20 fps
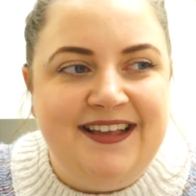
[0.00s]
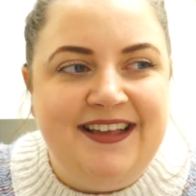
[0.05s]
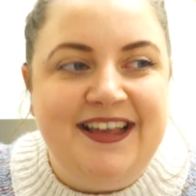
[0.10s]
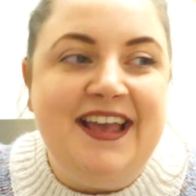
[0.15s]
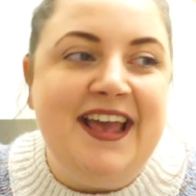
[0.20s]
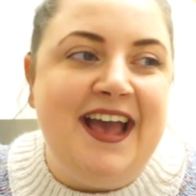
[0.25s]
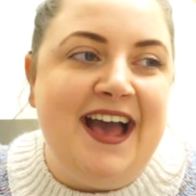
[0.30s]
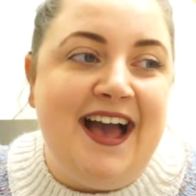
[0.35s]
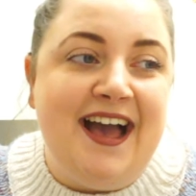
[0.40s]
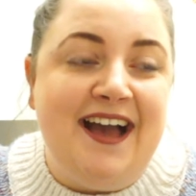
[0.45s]

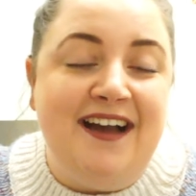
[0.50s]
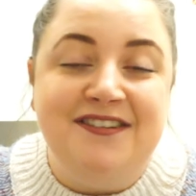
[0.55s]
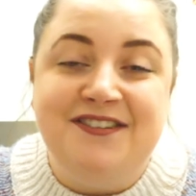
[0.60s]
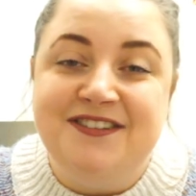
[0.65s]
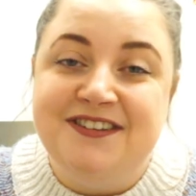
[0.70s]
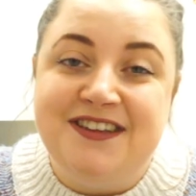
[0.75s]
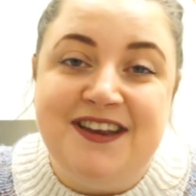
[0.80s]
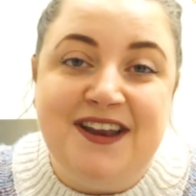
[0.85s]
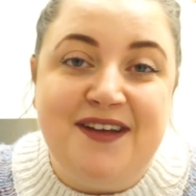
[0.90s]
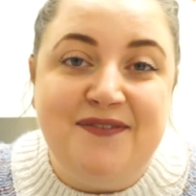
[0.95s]
yeah, I
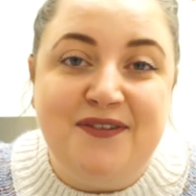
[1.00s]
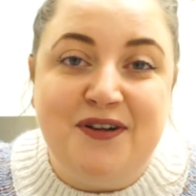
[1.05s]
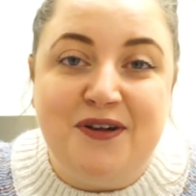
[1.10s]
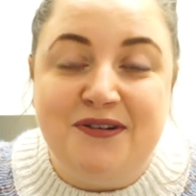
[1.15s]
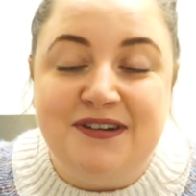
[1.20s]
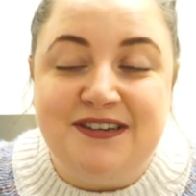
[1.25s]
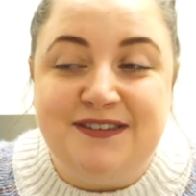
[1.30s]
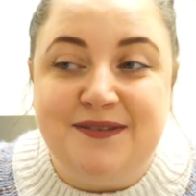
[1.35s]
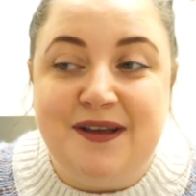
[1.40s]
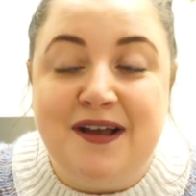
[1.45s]
just love a
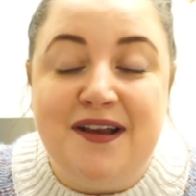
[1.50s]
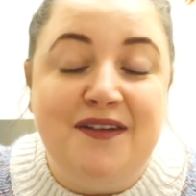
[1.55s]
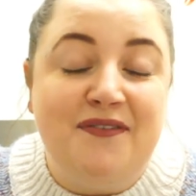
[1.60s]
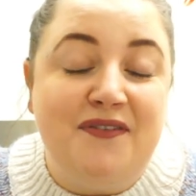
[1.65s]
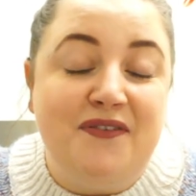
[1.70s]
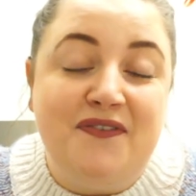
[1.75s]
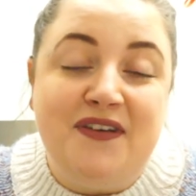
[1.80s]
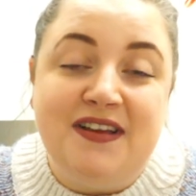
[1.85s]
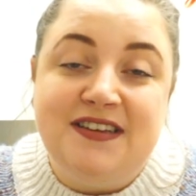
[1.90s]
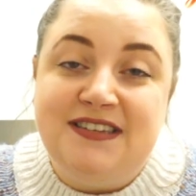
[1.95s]
Christmas, I love
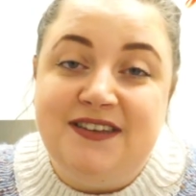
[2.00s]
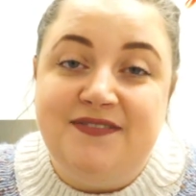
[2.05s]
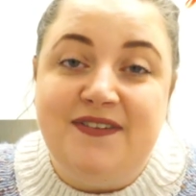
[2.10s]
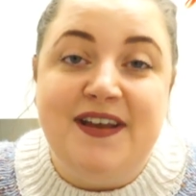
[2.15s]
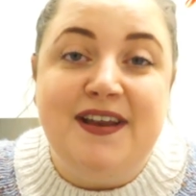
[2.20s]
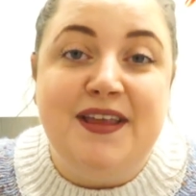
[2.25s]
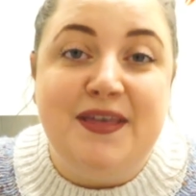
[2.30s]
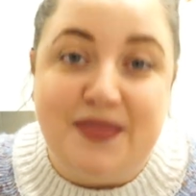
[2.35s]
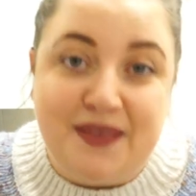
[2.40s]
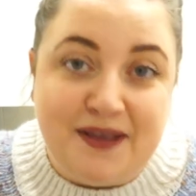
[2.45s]
a festive
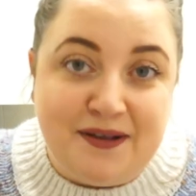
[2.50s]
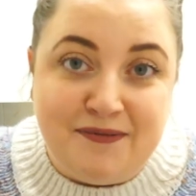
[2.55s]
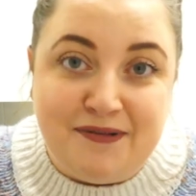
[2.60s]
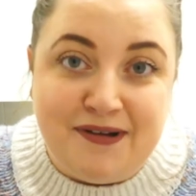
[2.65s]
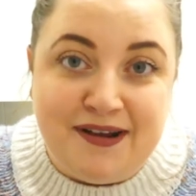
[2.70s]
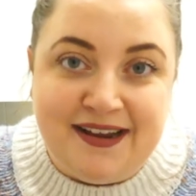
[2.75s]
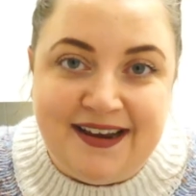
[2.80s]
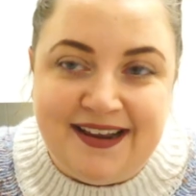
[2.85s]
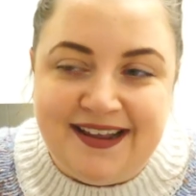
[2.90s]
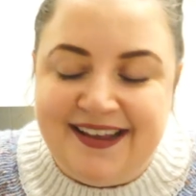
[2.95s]
anything
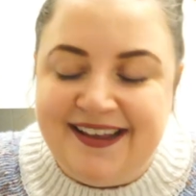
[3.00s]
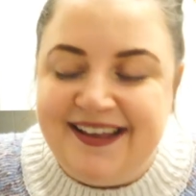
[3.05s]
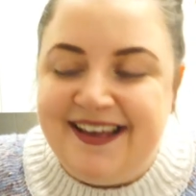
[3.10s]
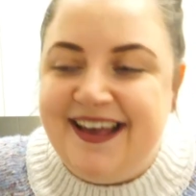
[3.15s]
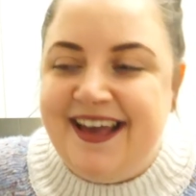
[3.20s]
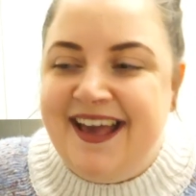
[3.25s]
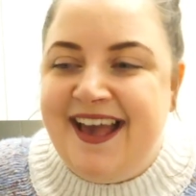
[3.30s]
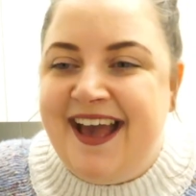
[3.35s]
really.